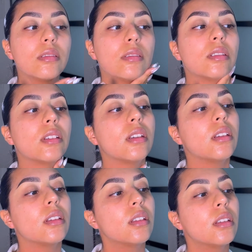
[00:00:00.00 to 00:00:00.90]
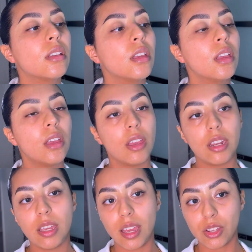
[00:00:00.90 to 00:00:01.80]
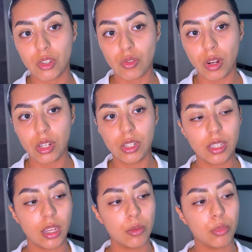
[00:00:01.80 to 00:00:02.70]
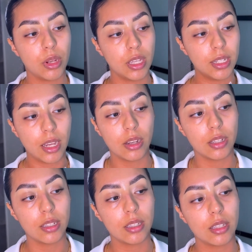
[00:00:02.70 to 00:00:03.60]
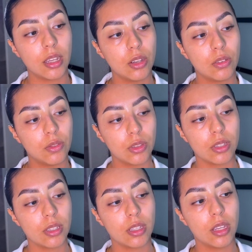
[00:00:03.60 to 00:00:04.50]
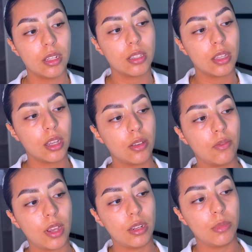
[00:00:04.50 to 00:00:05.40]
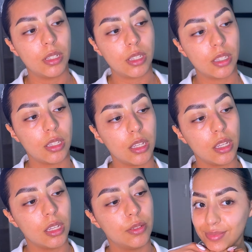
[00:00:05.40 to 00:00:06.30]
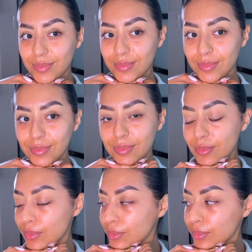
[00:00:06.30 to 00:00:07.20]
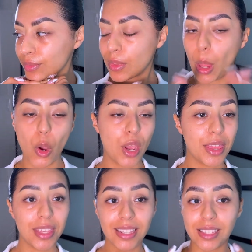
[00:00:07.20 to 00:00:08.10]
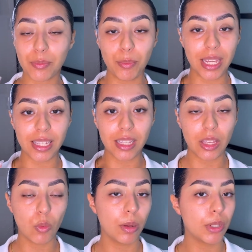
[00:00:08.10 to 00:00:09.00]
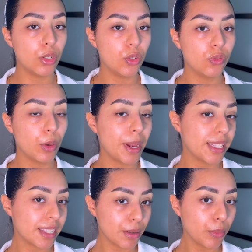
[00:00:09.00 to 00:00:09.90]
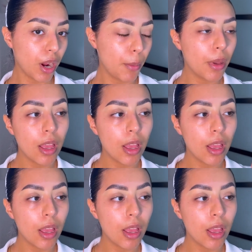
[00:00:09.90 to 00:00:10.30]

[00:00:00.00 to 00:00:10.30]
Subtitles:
Okay. Any extra, just like bring it down because it's like good for the skin. It's like vitamin C. Okay, that's basically what I'm going to do for my skin prep.